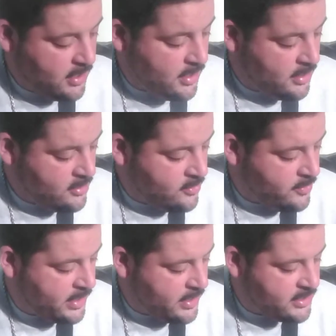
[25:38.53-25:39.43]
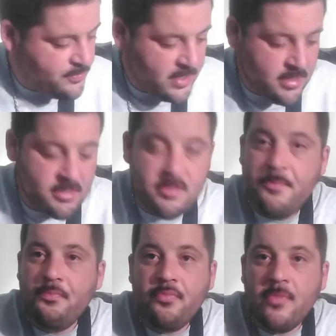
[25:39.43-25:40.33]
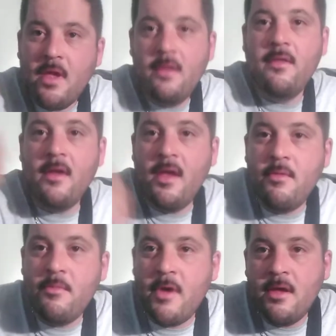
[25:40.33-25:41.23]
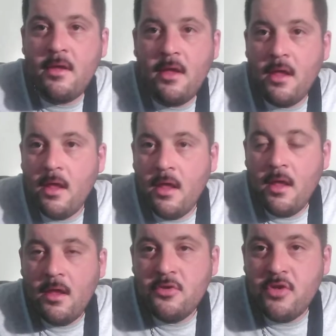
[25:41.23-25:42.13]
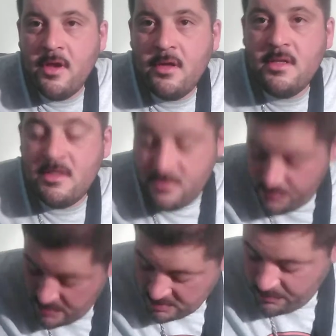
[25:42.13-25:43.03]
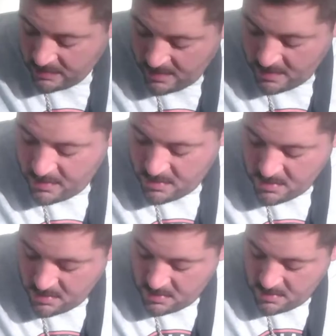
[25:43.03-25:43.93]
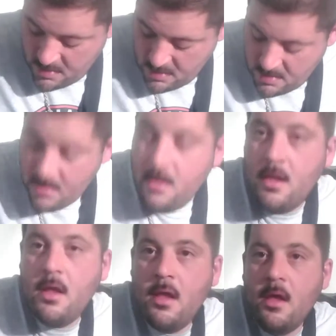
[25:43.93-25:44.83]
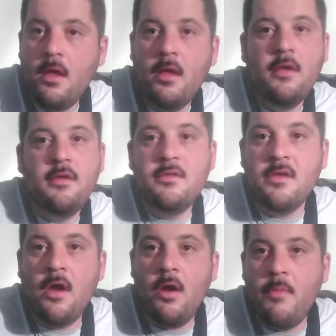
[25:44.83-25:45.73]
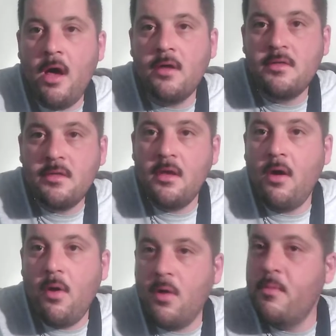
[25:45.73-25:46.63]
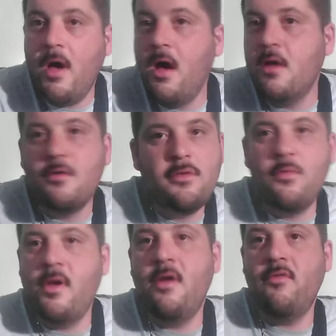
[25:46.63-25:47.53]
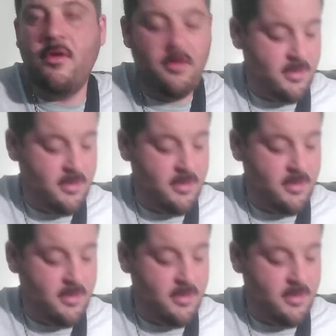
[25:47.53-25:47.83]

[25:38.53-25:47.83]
I'll do it with this because the name of my channel is Build Play Cigar Box or Box, whatever.